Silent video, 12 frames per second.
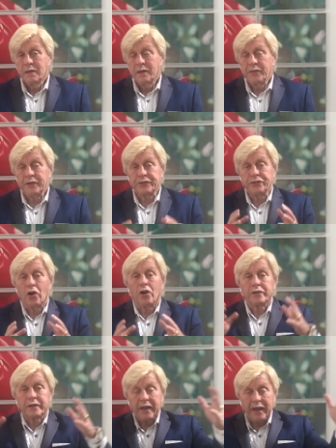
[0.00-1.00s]
this
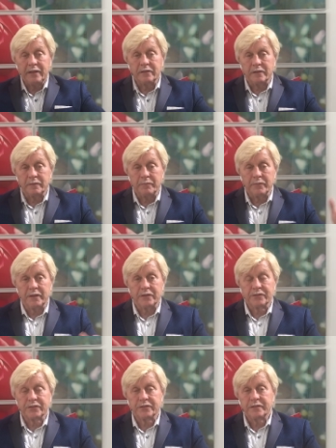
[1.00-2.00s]
dark kingdom,
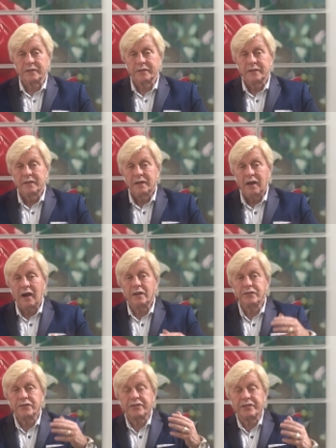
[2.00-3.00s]
this
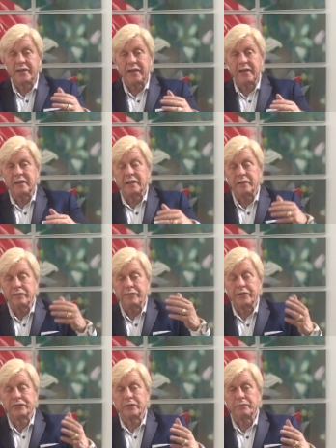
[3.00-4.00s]
unseen,
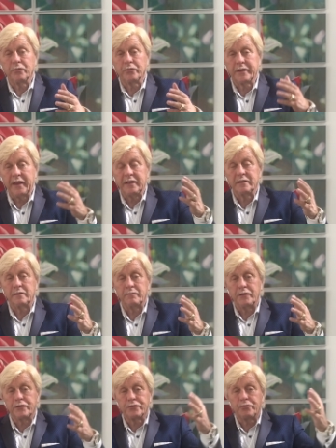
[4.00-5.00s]
invisible kingdom
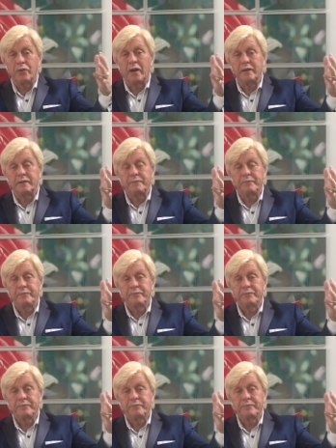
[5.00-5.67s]
that's run